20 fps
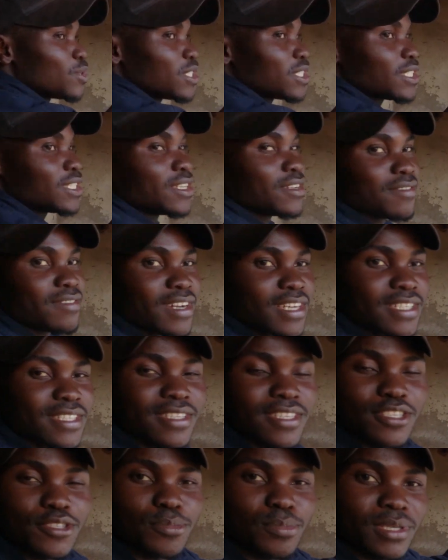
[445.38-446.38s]
which give us
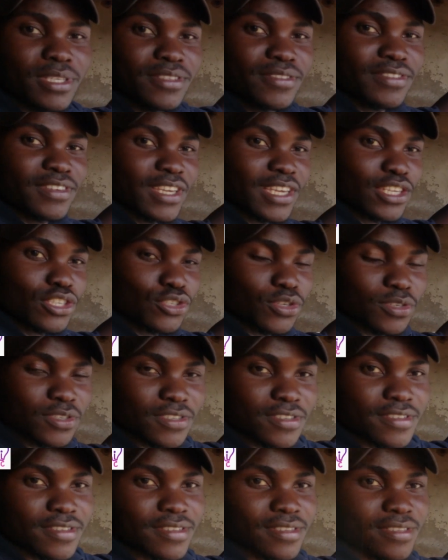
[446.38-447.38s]
the
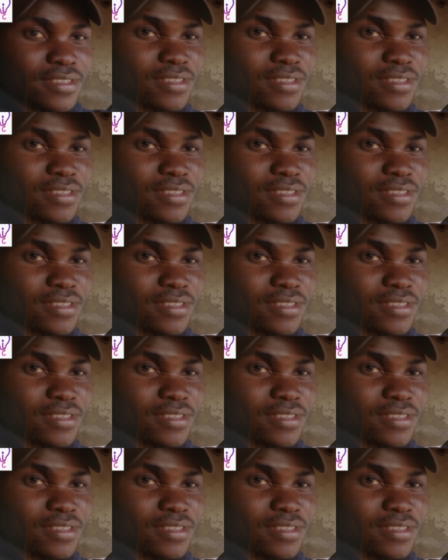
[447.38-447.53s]
specifications.